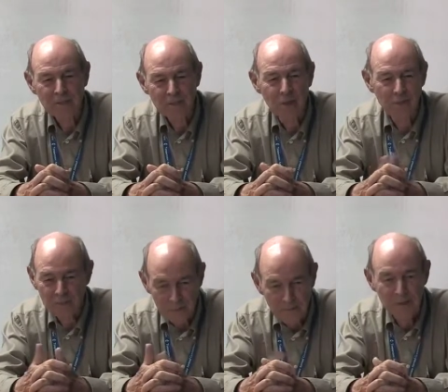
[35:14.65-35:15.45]
No,
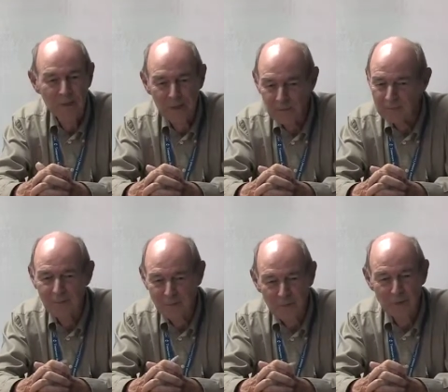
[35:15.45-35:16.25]

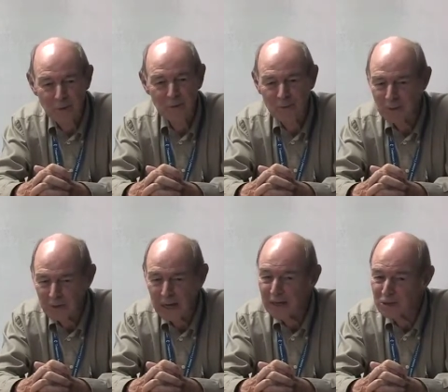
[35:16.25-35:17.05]
you,
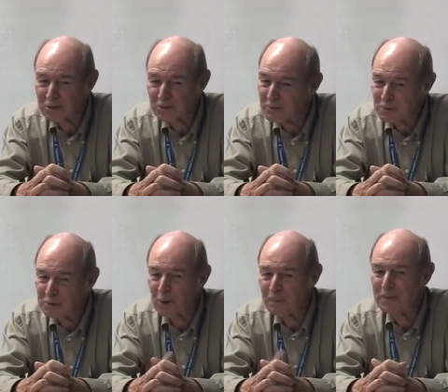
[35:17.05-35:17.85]
you ask
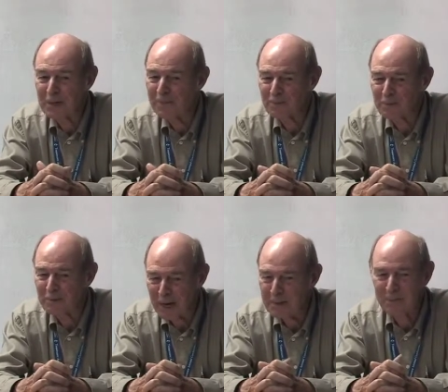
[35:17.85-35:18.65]
you opened up for
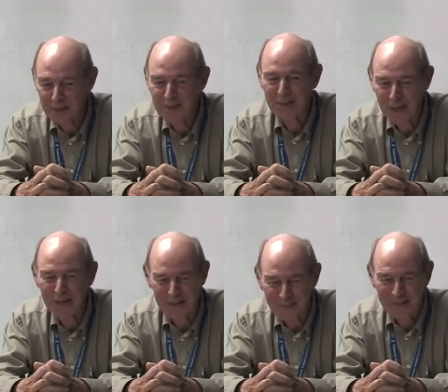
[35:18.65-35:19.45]
my opinion, I
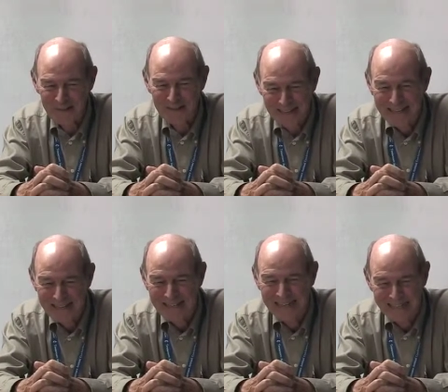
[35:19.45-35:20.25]
gave it
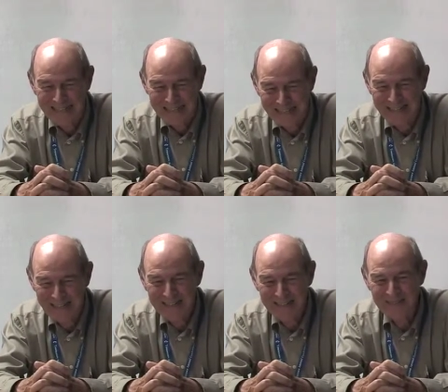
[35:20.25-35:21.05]
to
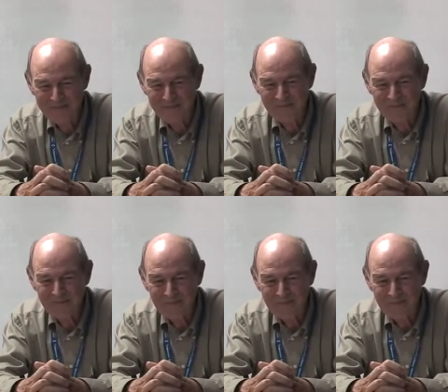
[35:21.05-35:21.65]
you.